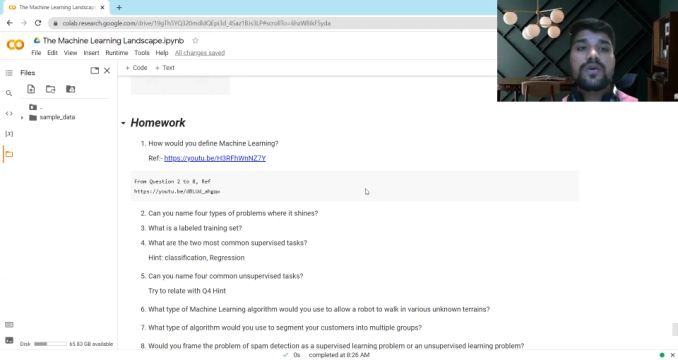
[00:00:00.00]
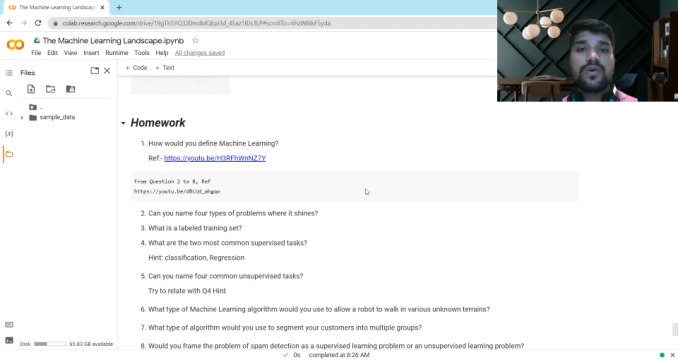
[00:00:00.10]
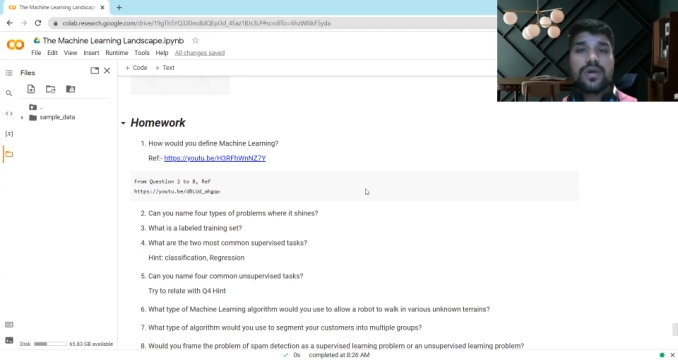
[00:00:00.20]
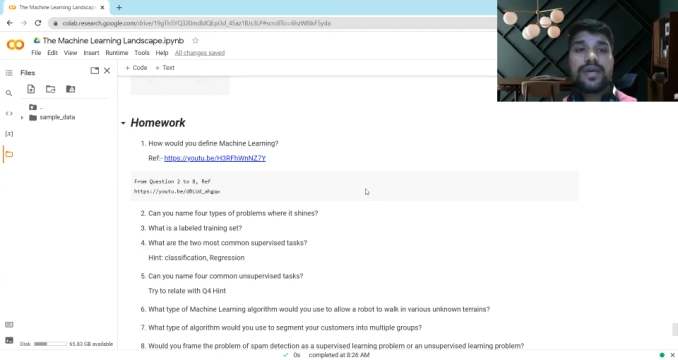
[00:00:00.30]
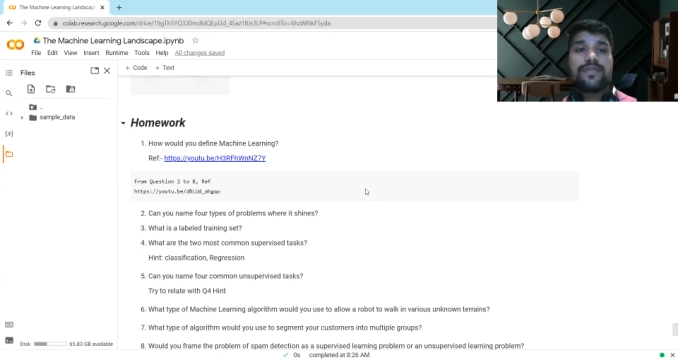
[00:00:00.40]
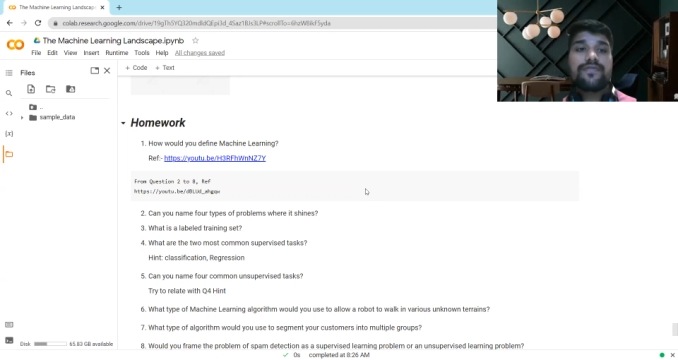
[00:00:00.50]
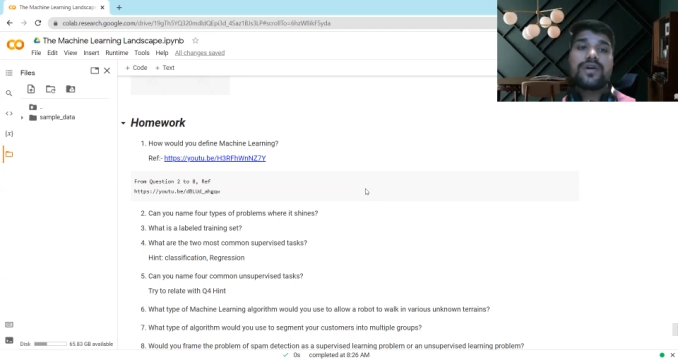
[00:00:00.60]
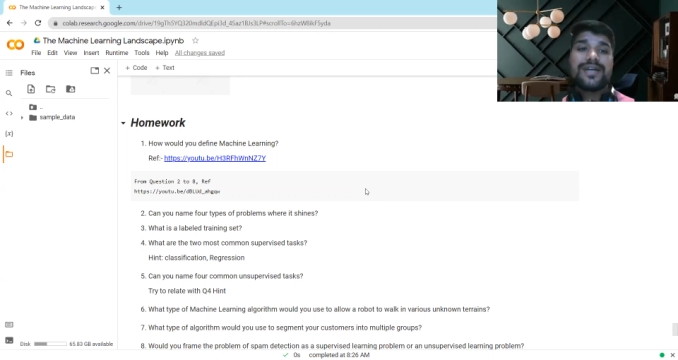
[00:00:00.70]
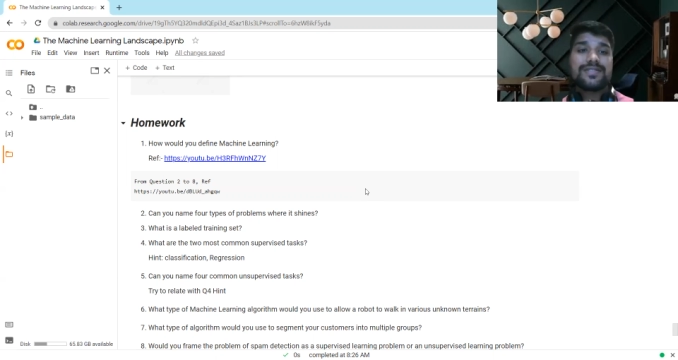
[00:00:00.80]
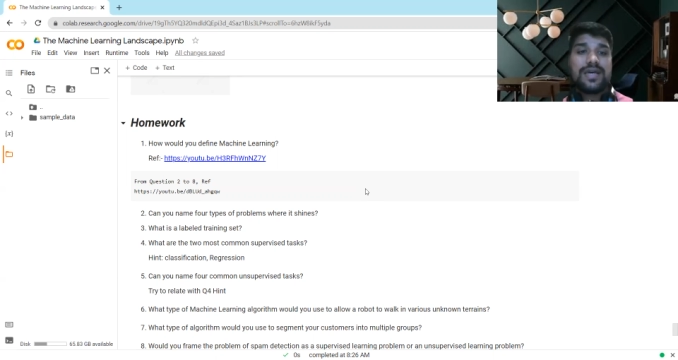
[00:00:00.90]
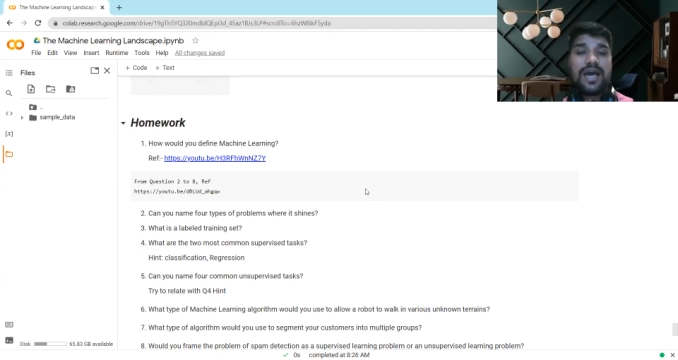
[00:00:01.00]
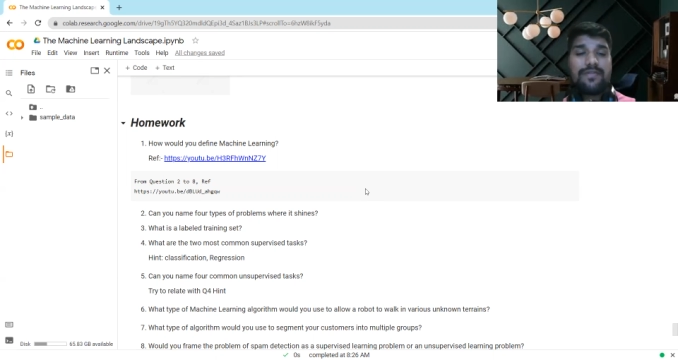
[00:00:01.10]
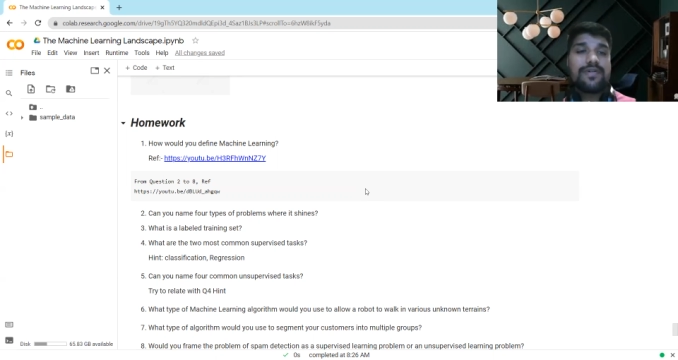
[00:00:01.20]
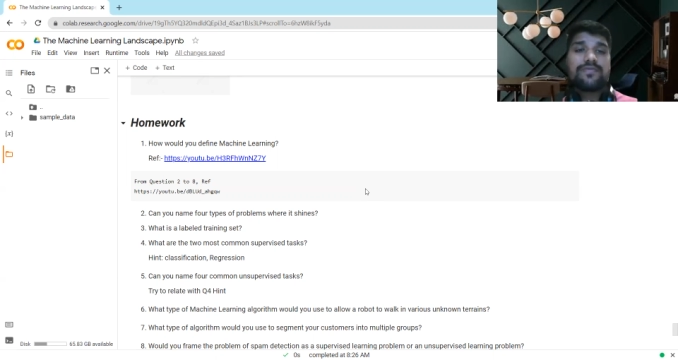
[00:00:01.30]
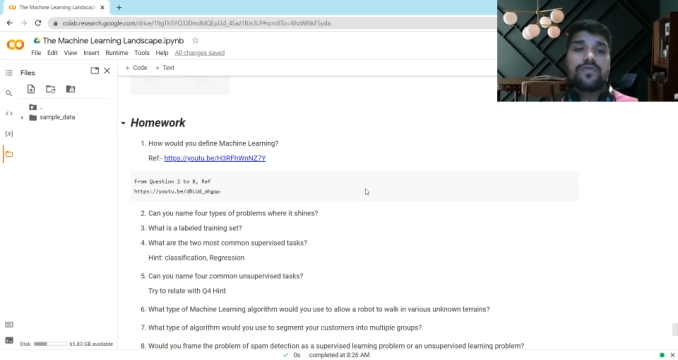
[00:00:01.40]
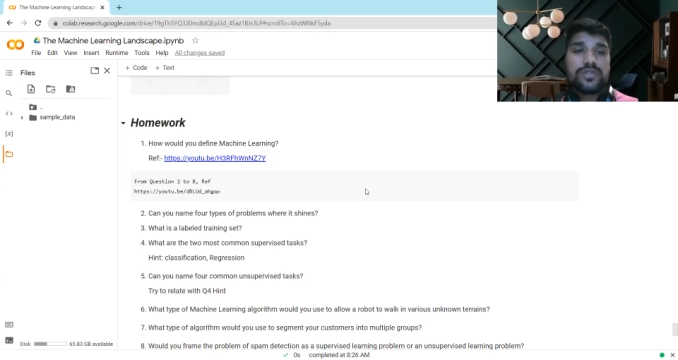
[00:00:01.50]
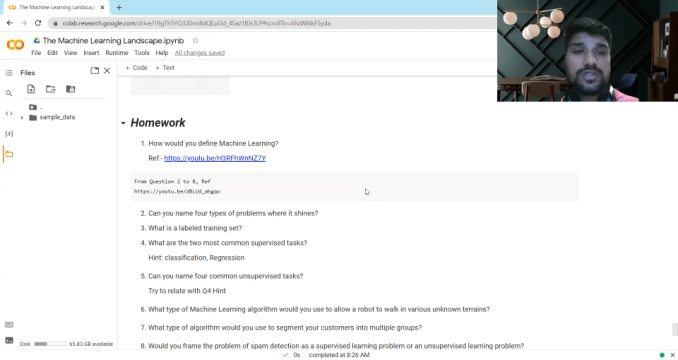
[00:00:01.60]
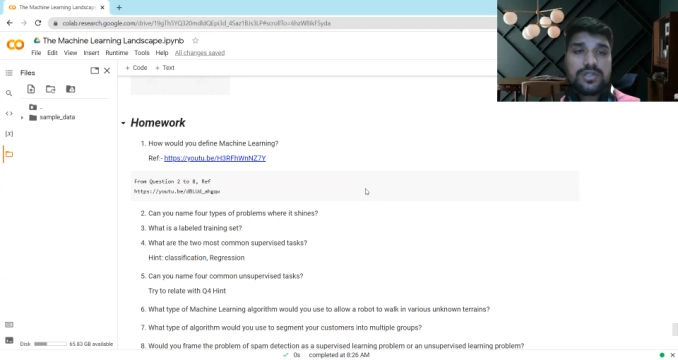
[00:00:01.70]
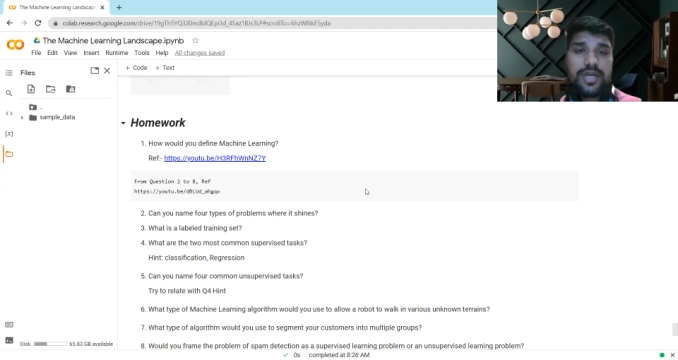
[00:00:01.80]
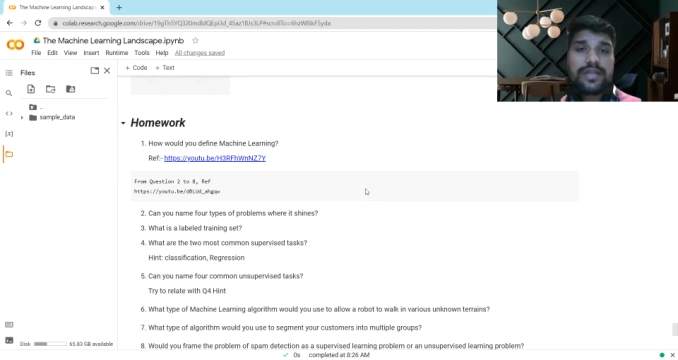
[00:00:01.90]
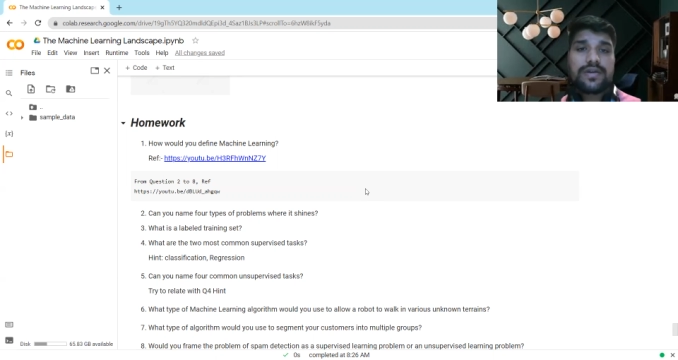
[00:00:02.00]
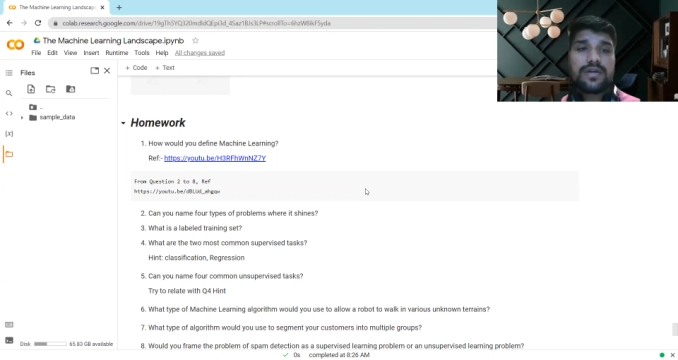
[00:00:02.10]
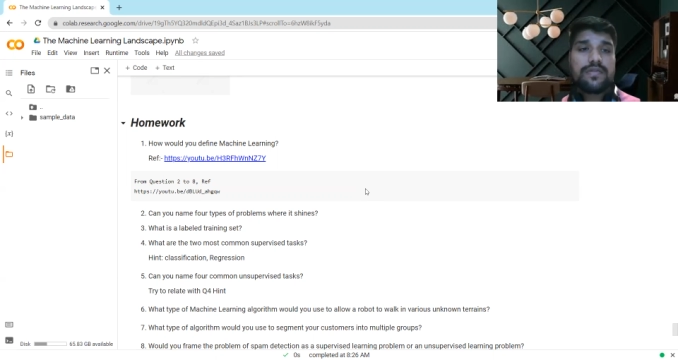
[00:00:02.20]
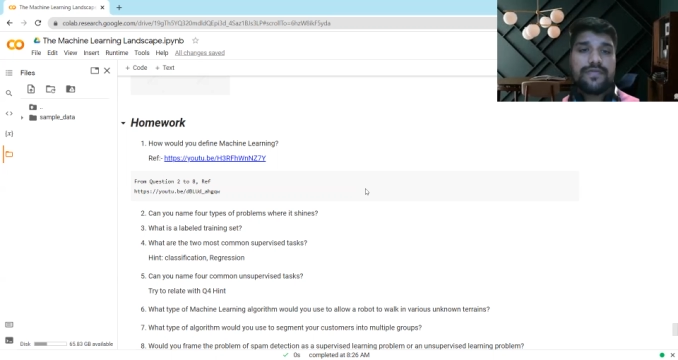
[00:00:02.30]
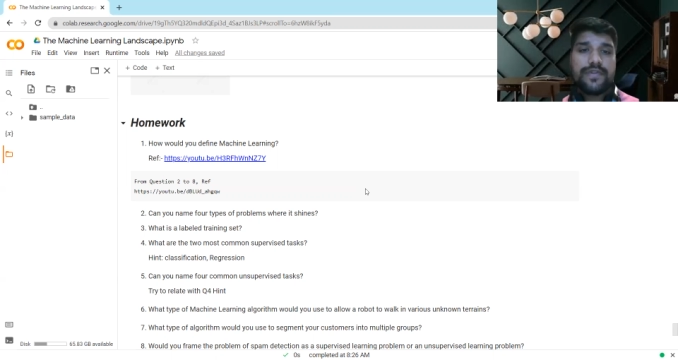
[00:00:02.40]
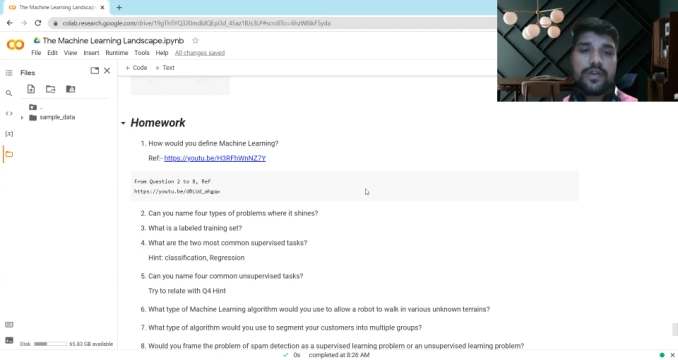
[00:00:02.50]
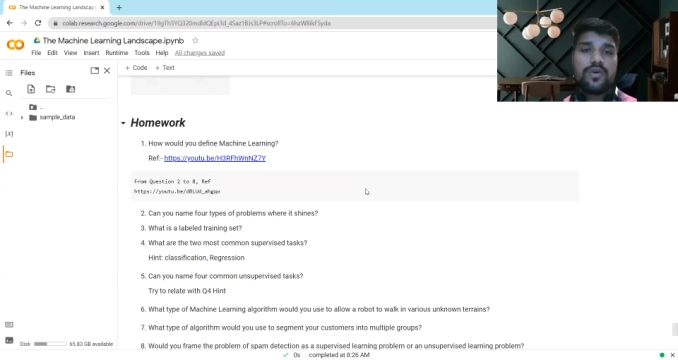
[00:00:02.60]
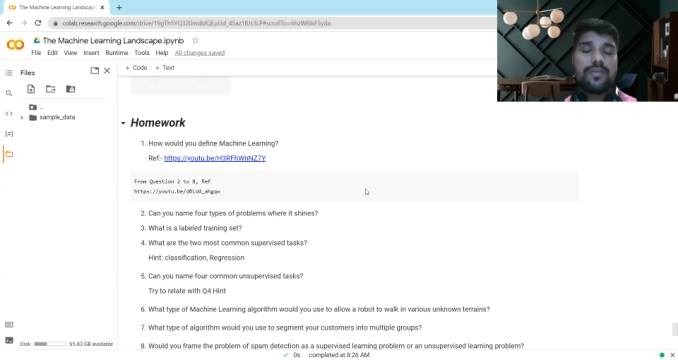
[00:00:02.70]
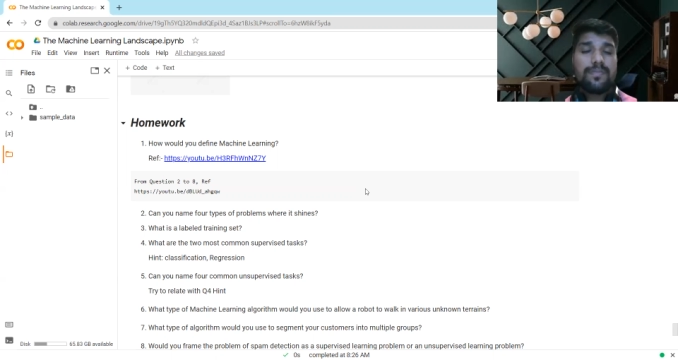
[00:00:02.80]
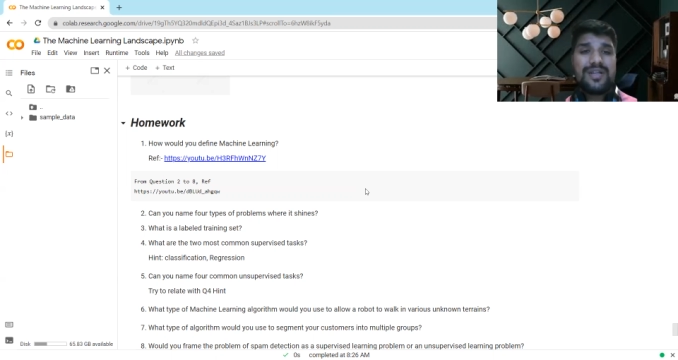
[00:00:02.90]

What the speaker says: Okay, if you guys haven't watched that video,